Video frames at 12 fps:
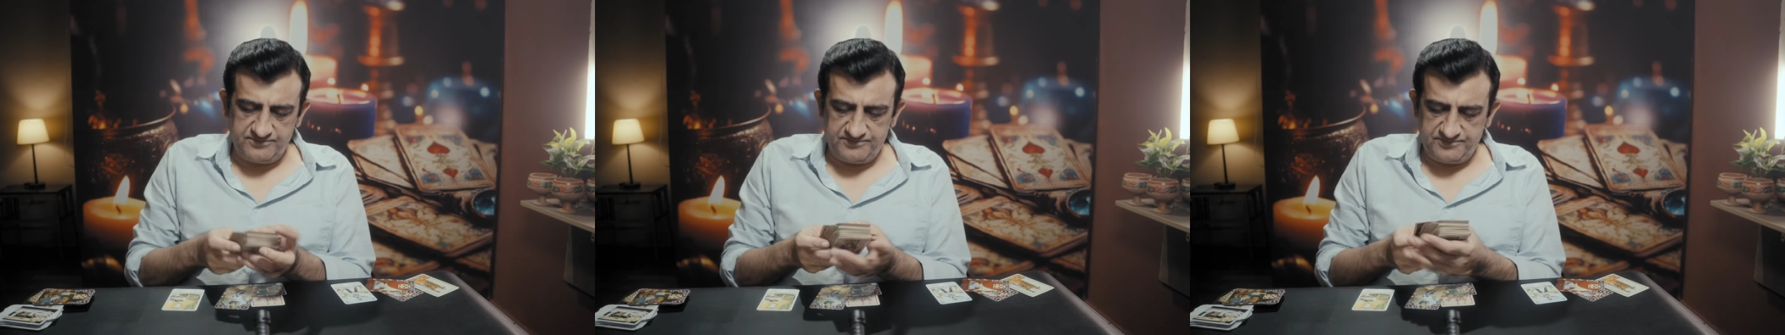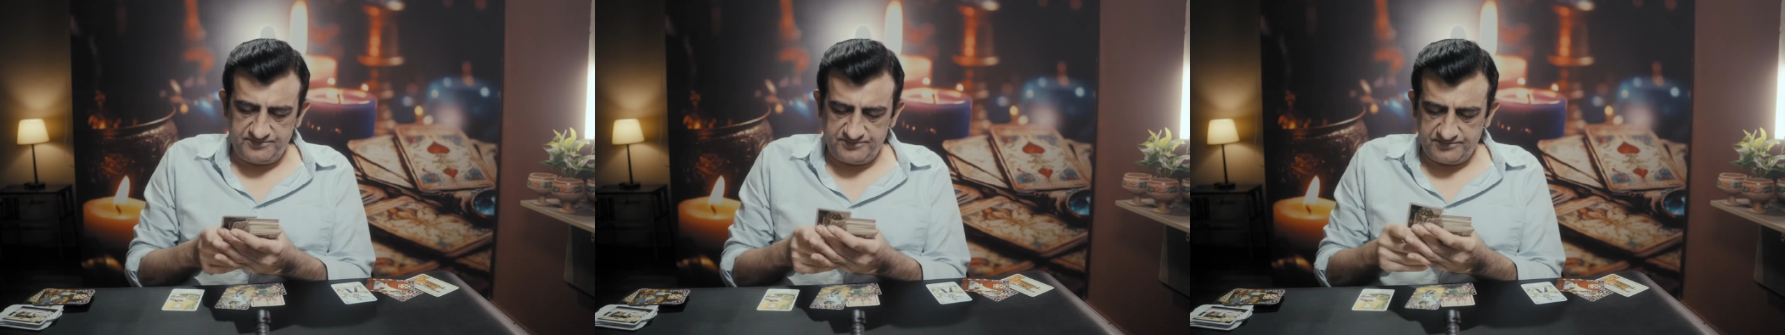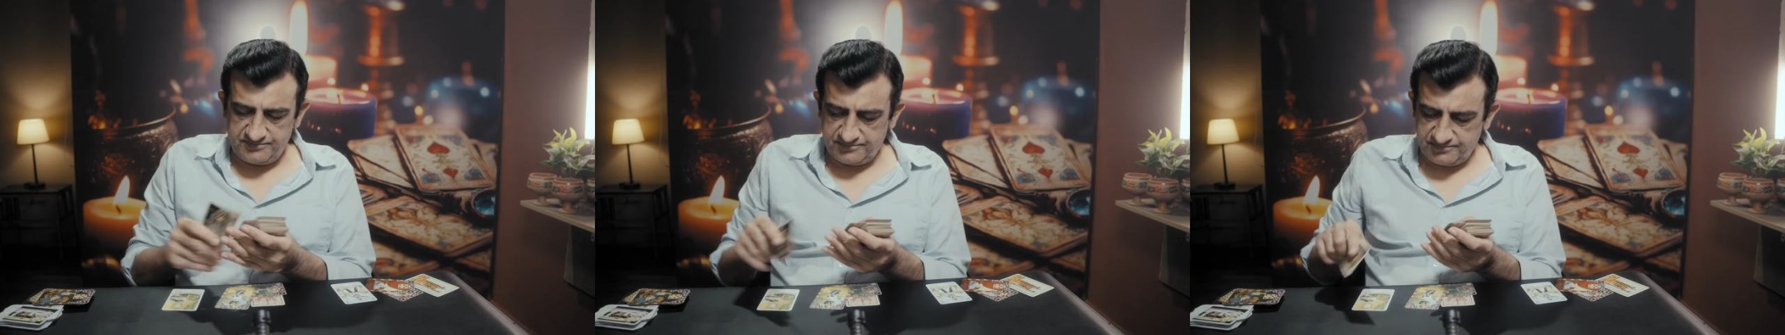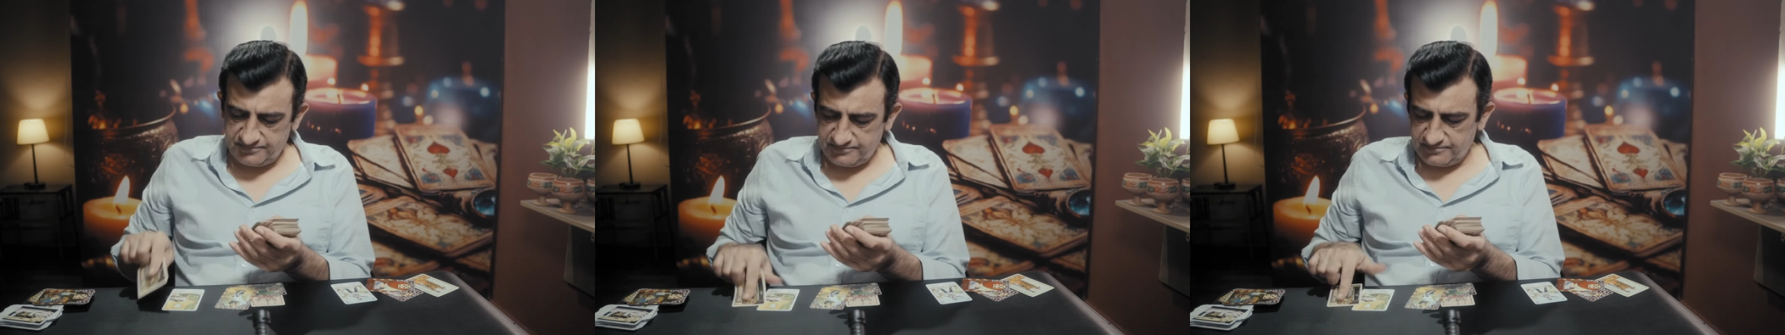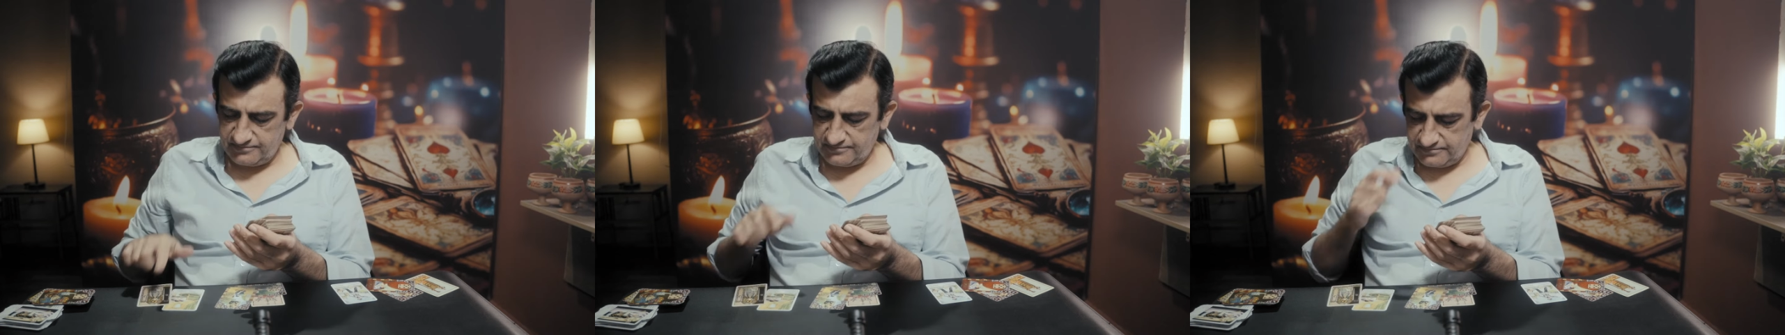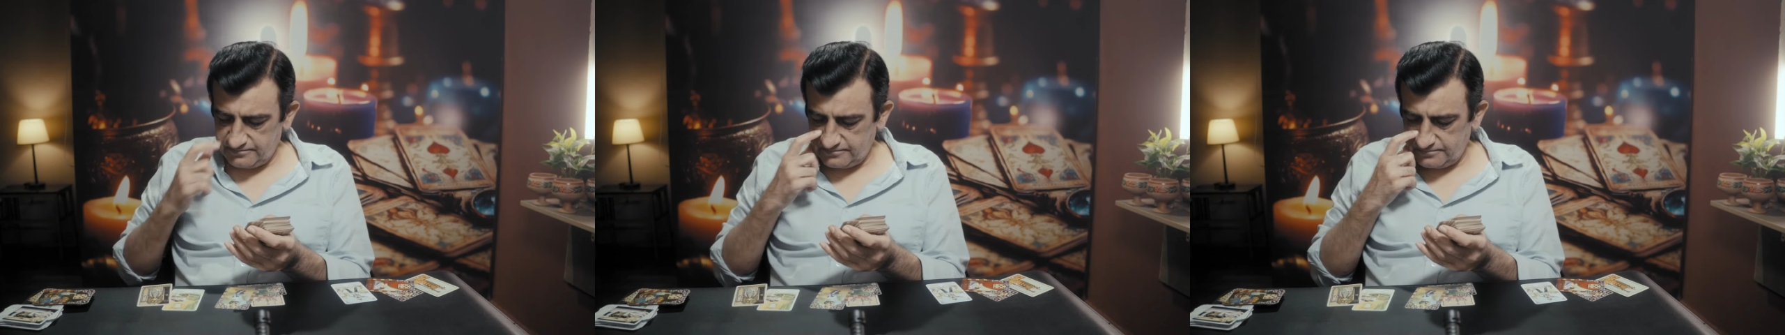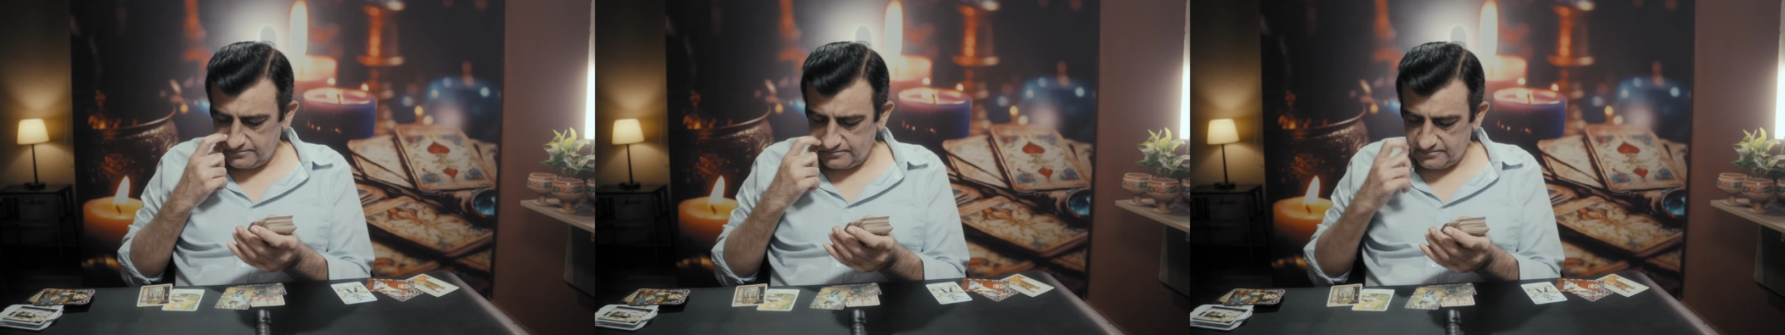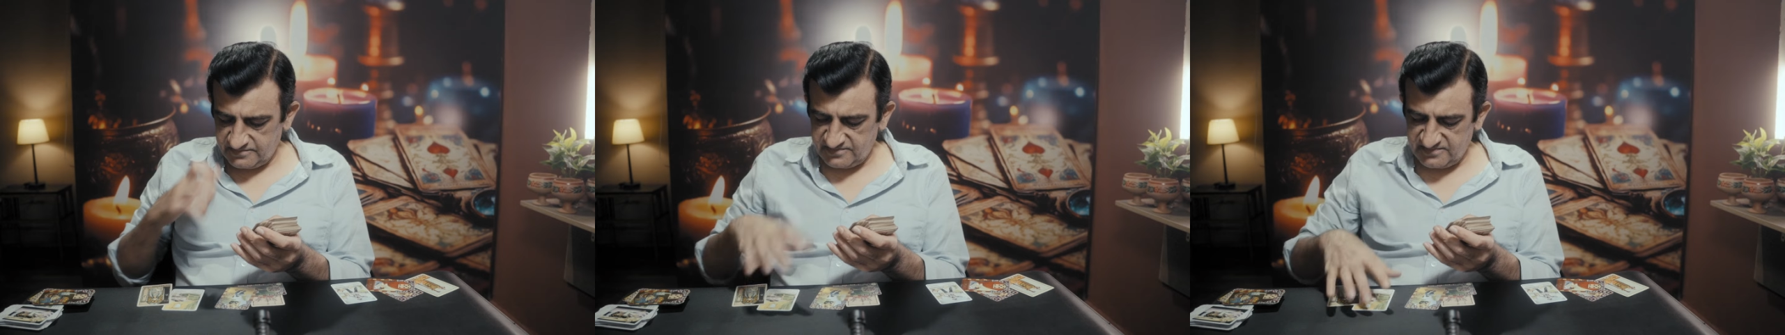
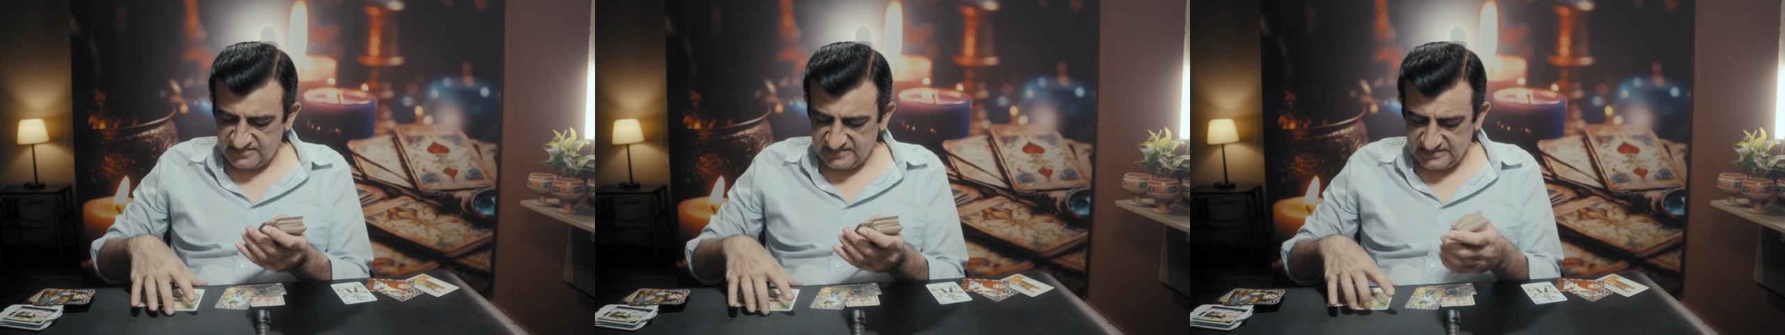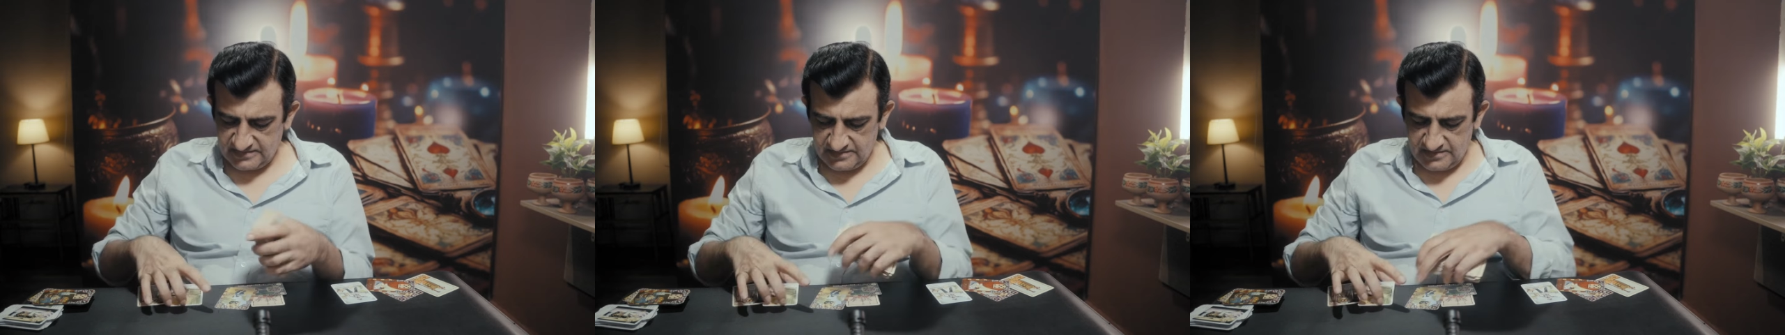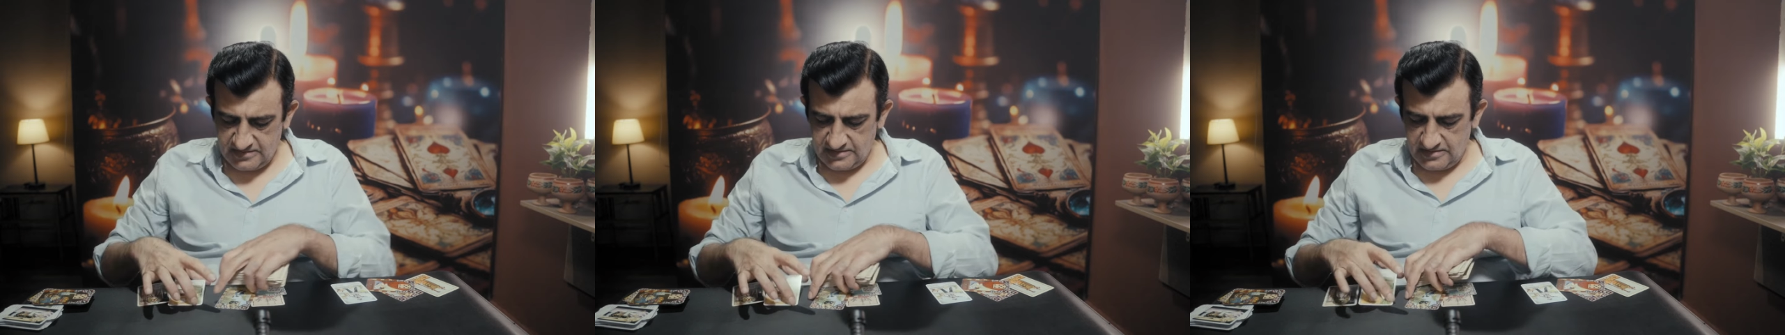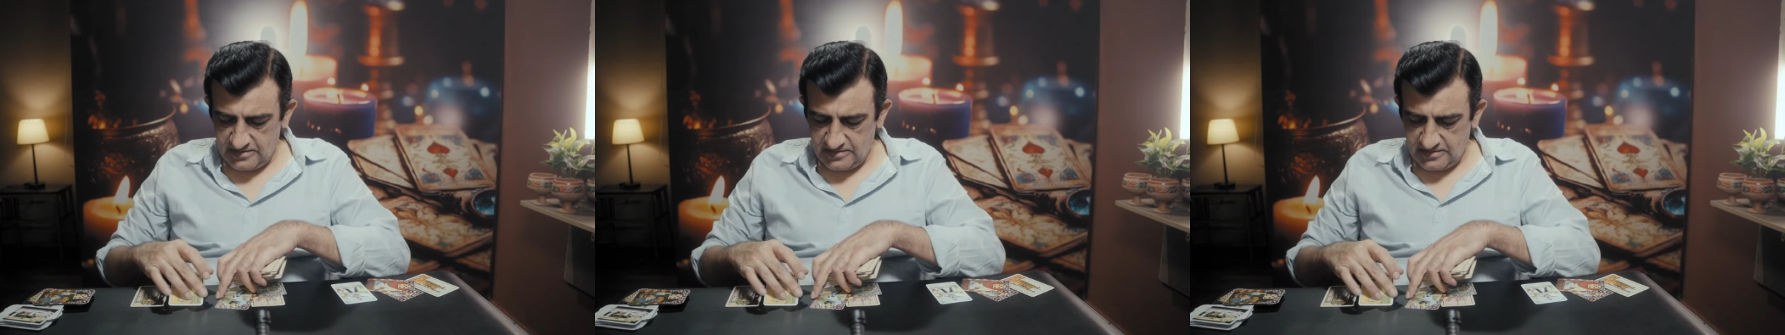Nobody speaks.